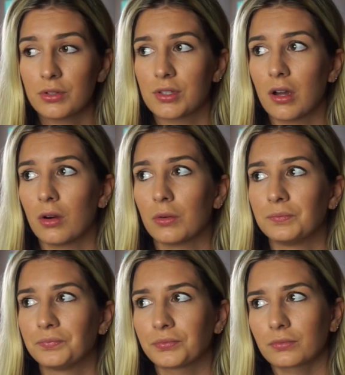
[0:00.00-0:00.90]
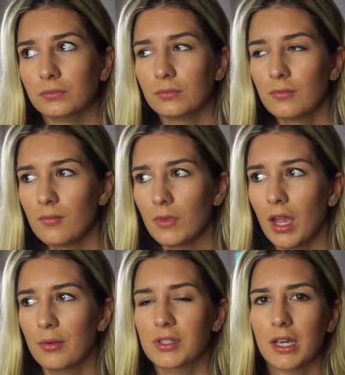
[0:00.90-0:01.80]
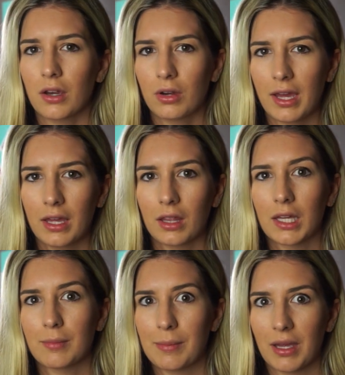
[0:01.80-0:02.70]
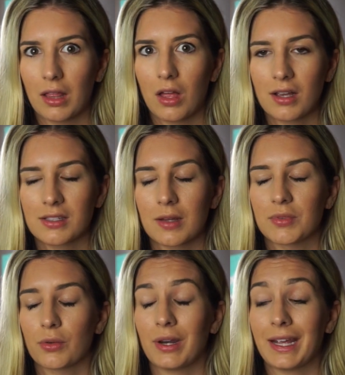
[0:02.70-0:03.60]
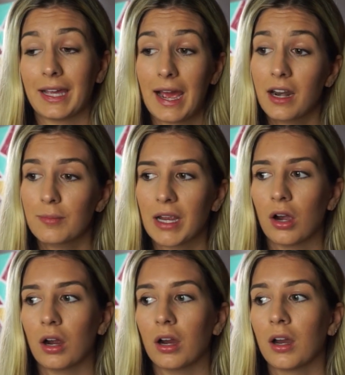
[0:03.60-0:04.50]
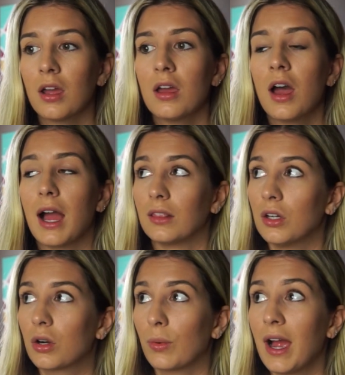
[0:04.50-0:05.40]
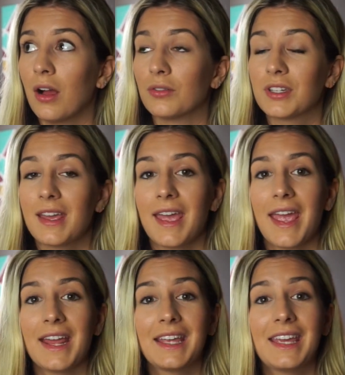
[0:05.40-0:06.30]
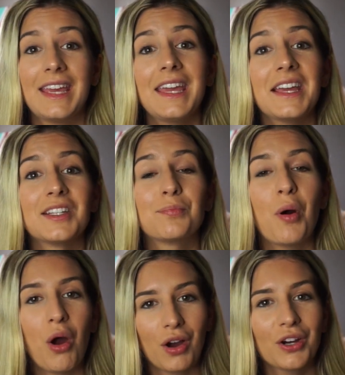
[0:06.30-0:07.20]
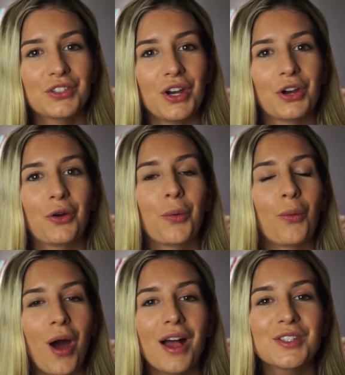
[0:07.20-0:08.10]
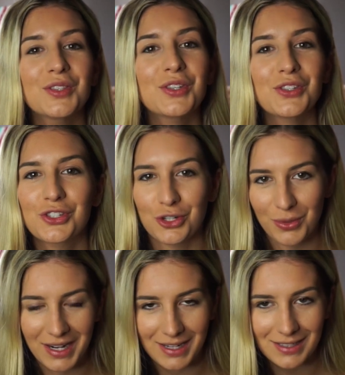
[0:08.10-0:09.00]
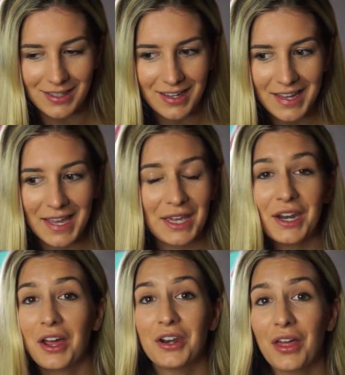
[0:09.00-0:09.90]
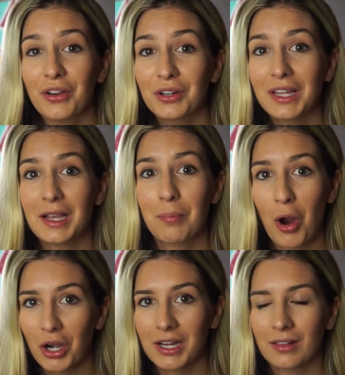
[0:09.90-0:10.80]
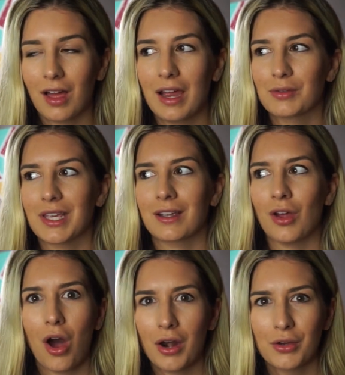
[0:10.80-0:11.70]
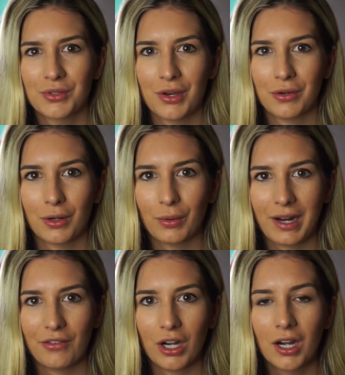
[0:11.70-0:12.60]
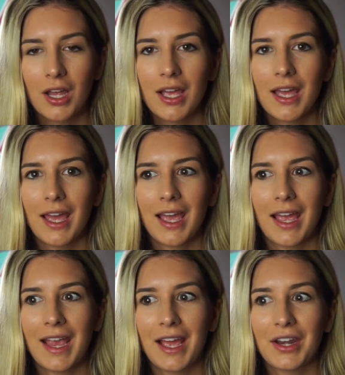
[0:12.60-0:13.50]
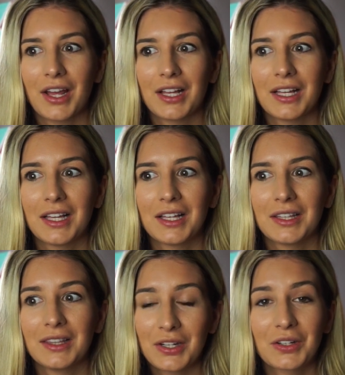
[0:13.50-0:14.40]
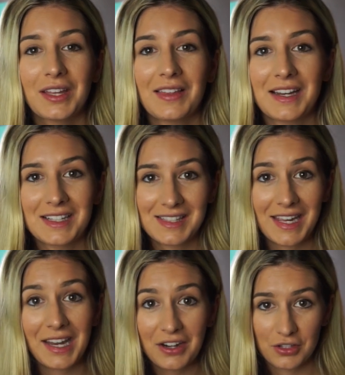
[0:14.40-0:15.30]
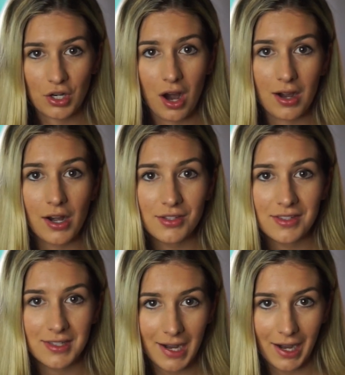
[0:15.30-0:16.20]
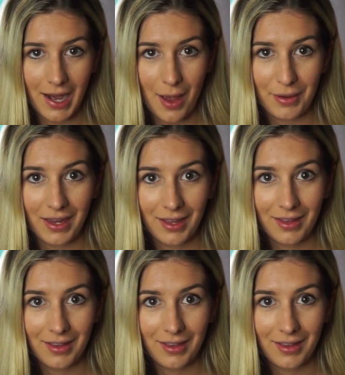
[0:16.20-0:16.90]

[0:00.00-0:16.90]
So I was like, okay, like maybe I lost him. So when I get out of my car, I look around and he is parked across the street in another like parking lot. It was like an auto zone or whatever. And literally like sitting in his car staring at me.